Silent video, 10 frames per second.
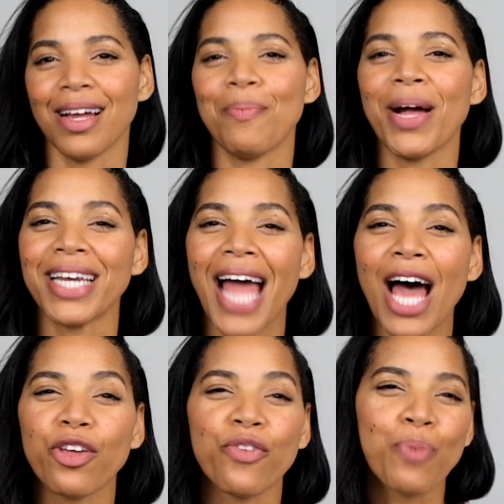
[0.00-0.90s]
By
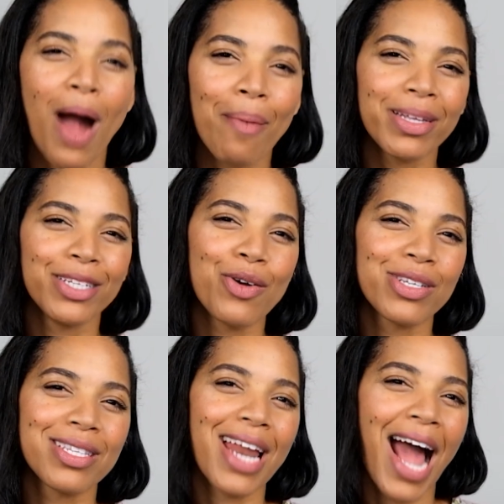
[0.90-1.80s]
now, you've probably
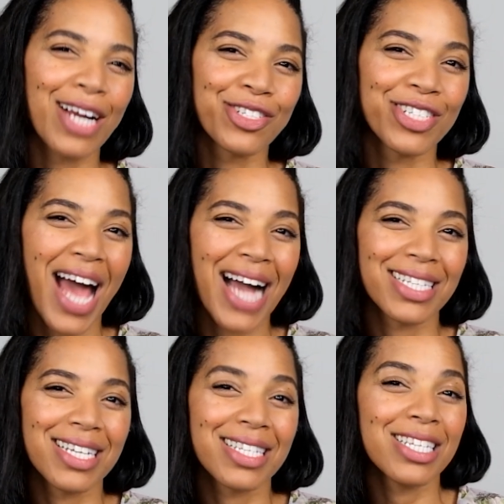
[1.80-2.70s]
noticed that Actors
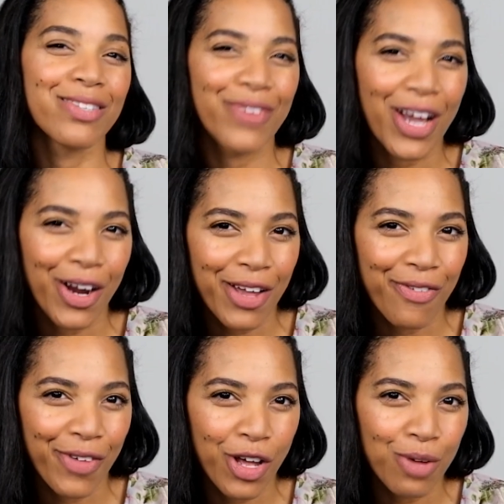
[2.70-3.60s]
Access is very
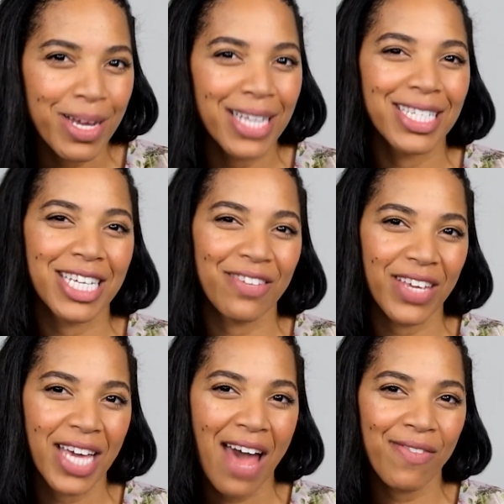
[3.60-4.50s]
film and
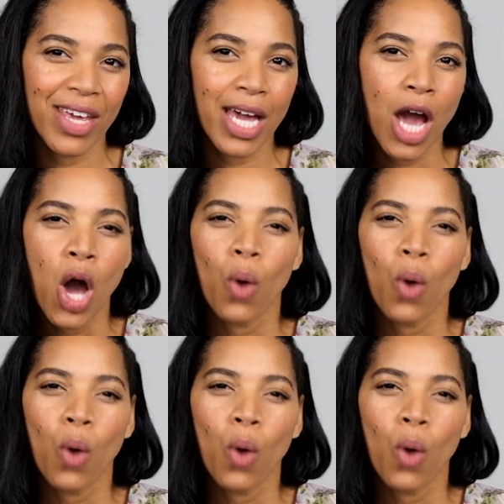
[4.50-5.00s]
TV heavy,